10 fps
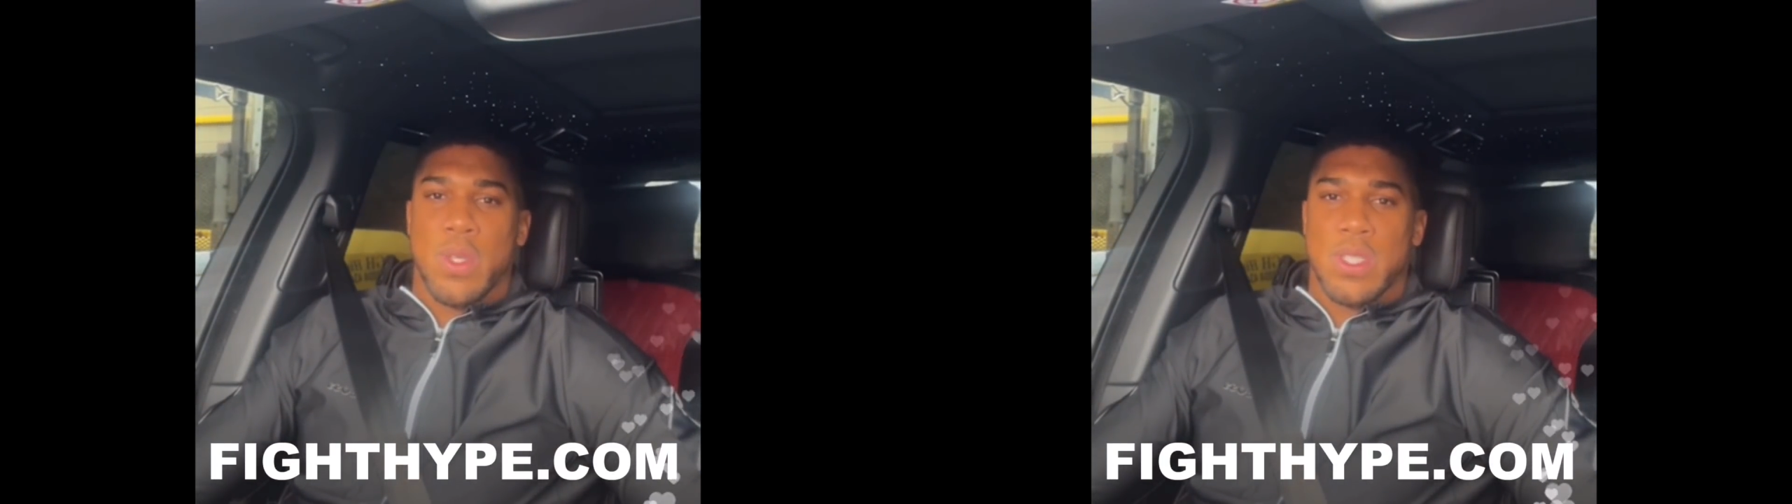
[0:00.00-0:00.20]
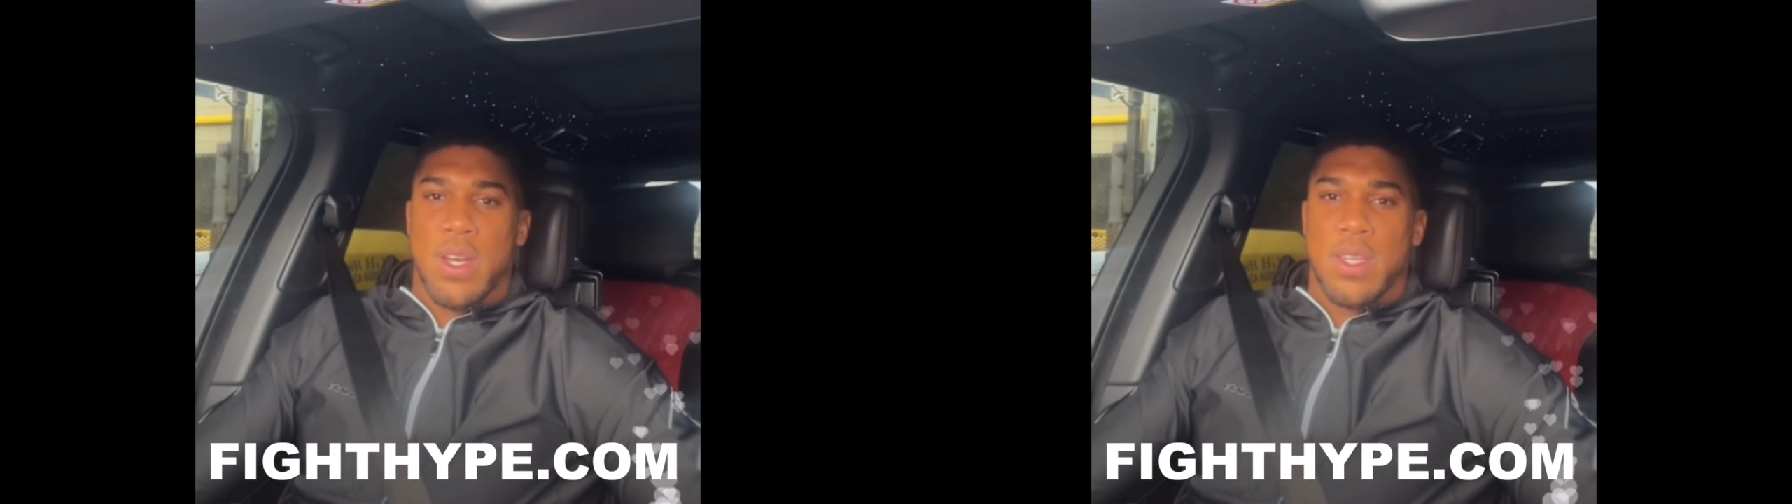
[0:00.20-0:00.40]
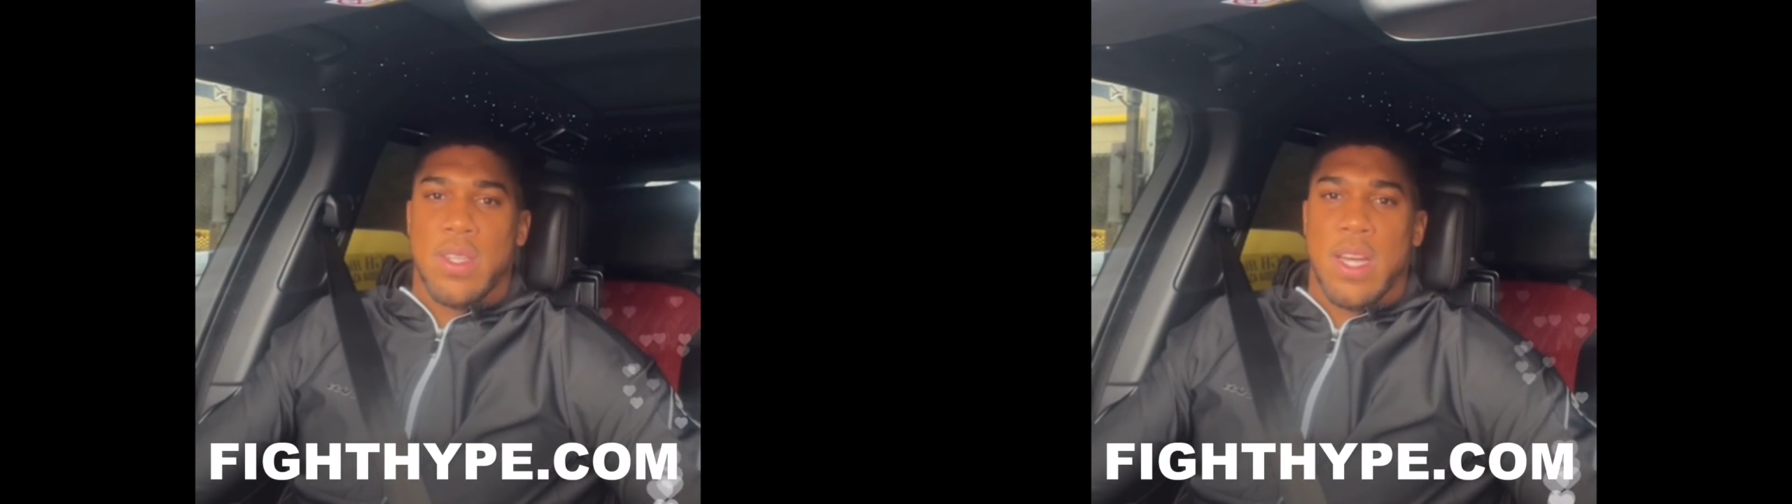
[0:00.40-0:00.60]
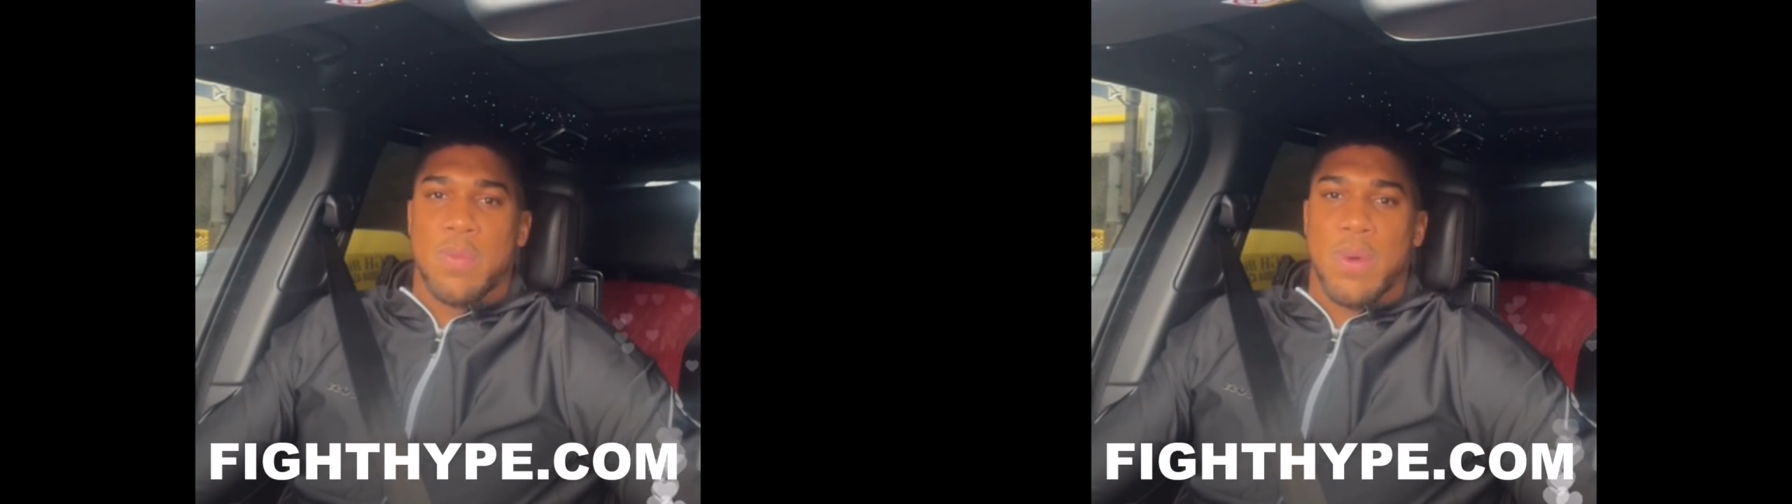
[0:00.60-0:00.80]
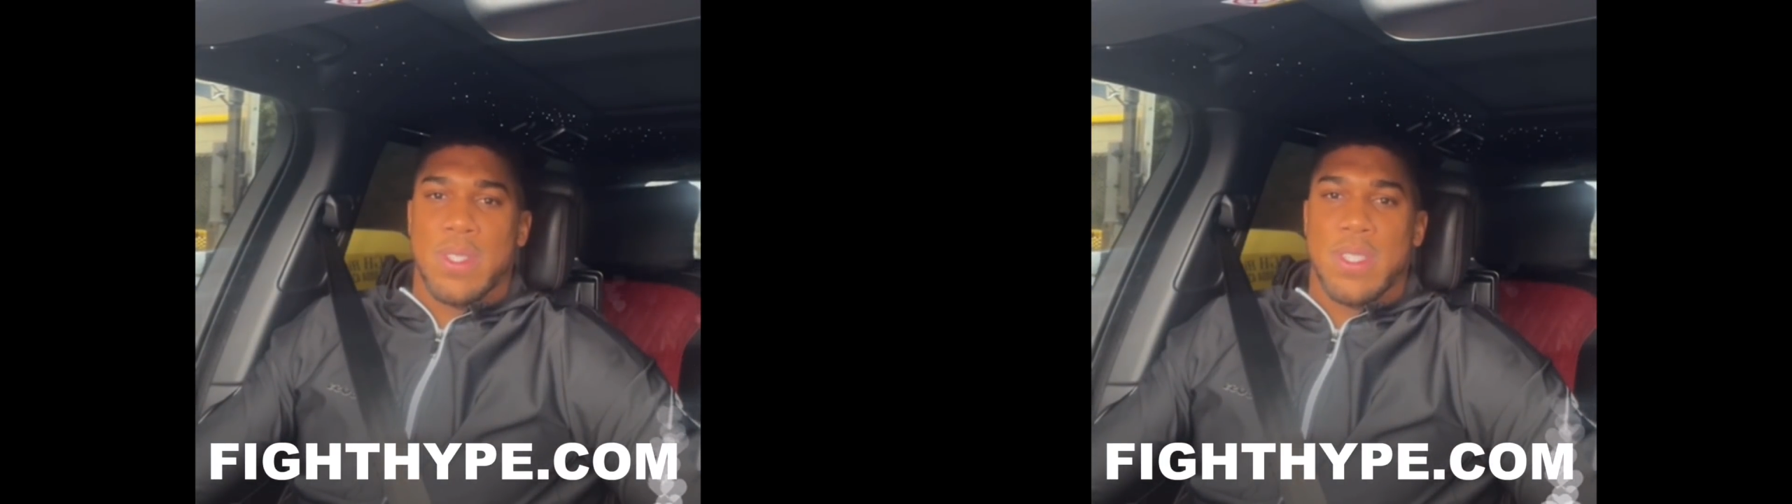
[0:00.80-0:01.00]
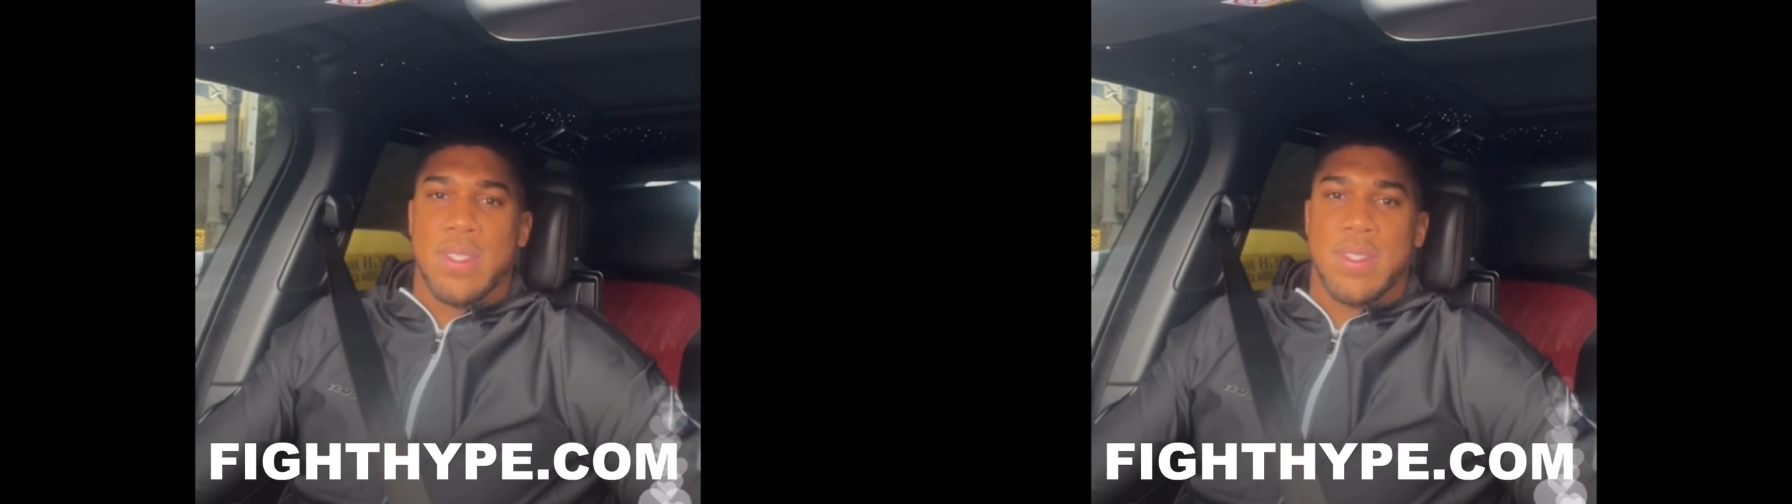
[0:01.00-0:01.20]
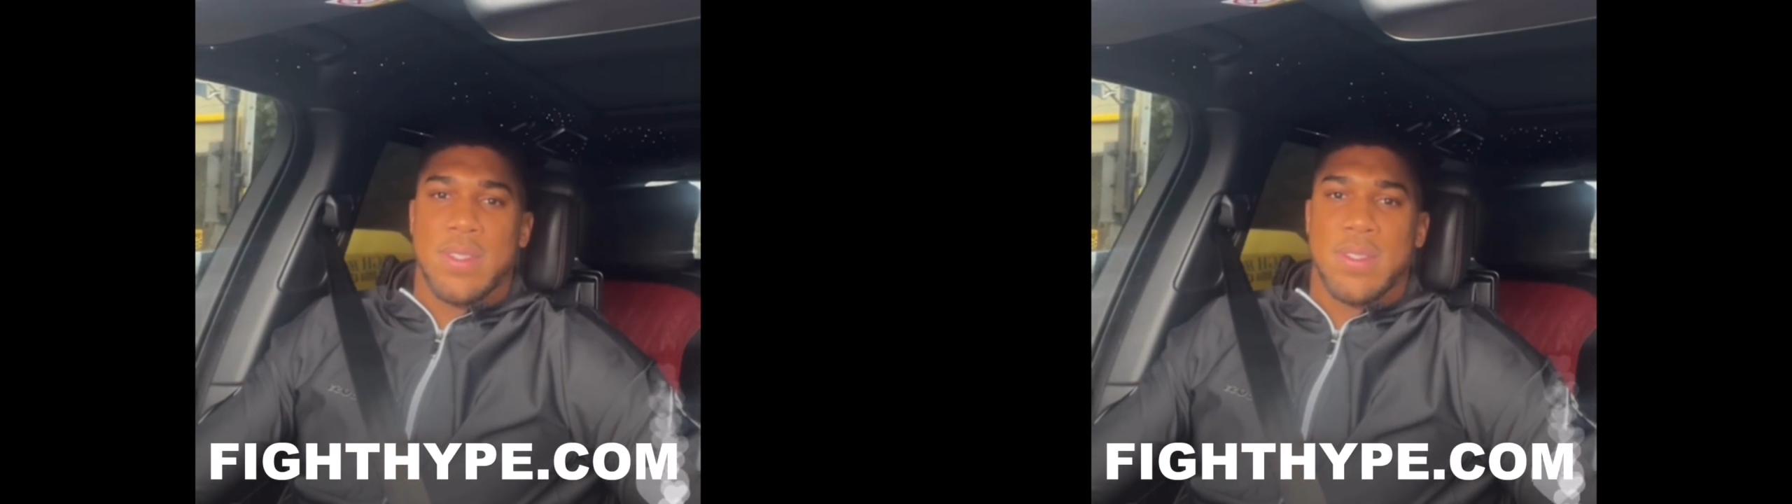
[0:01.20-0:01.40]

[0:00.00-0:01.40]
watched last night's boxing?